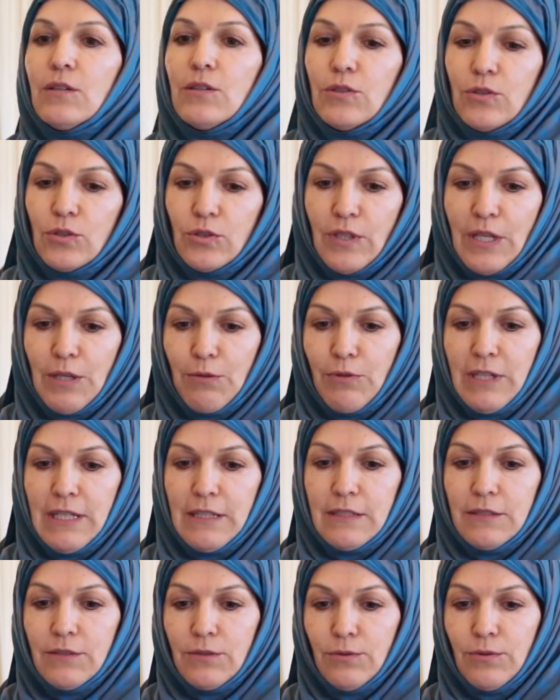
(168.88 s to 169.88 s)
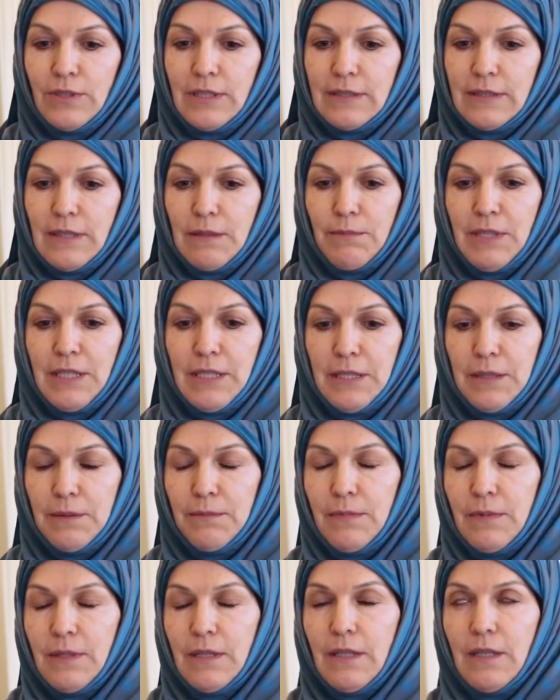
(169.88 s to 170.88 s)
So I read Surah Al-Maryam,
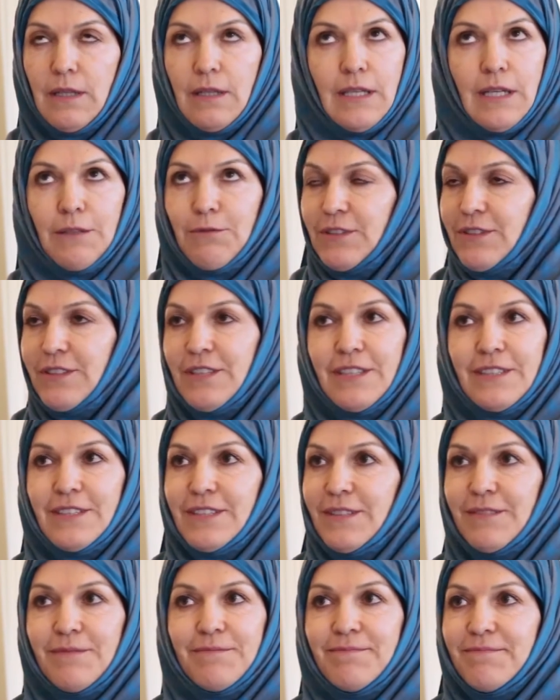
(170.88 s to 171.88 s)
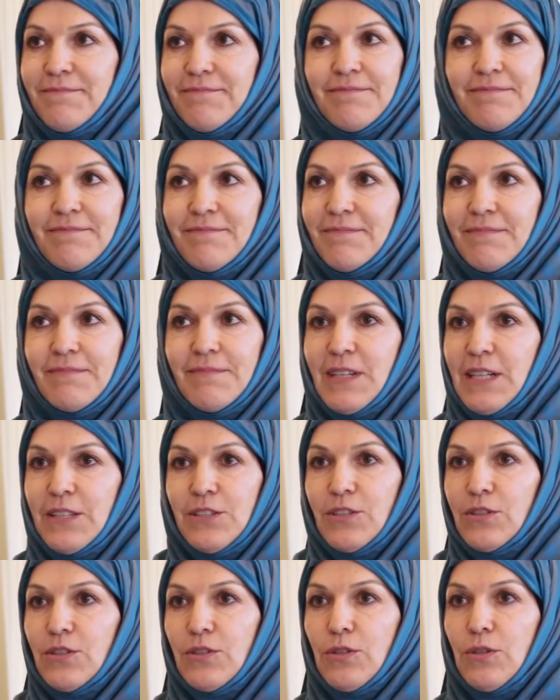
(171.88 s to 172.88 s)
and that was it. I
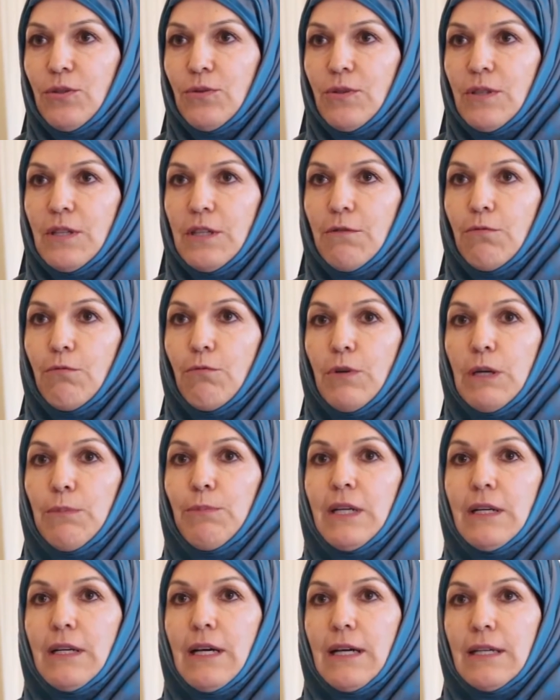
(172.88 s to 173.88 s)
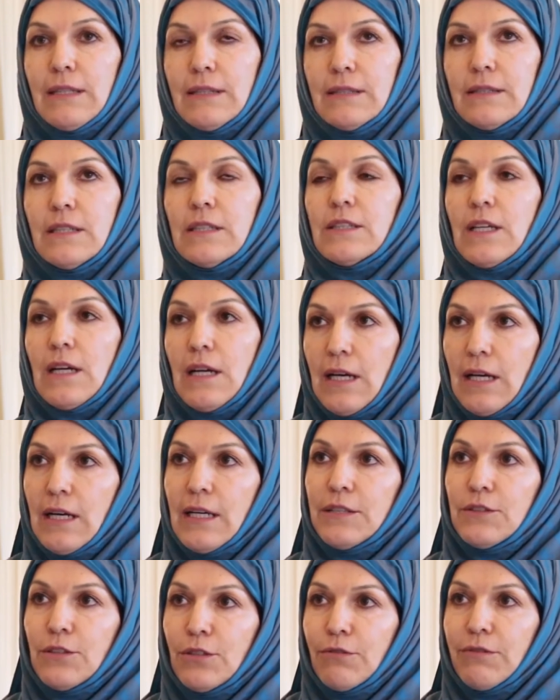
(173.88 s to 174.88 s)
just knew if women had such a high
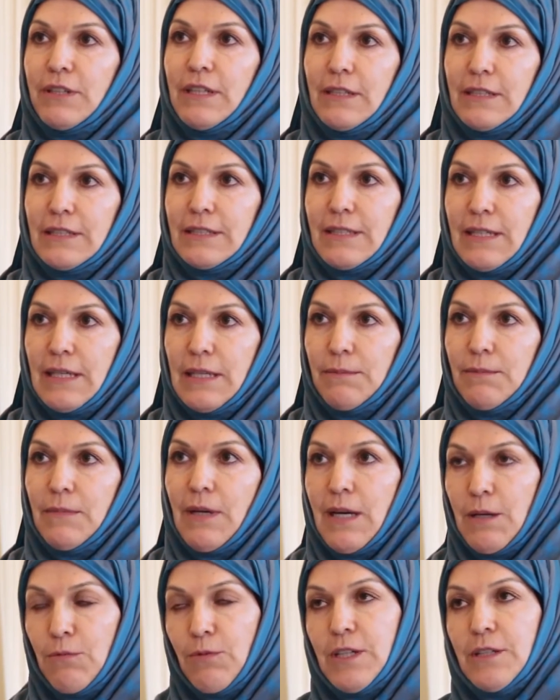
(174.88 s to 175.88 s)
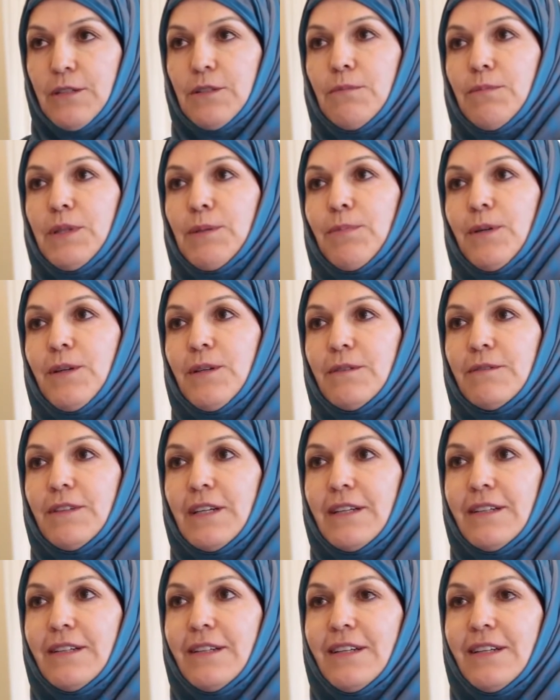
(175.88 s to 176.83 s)
degree in Islam, I wanted to be part of that.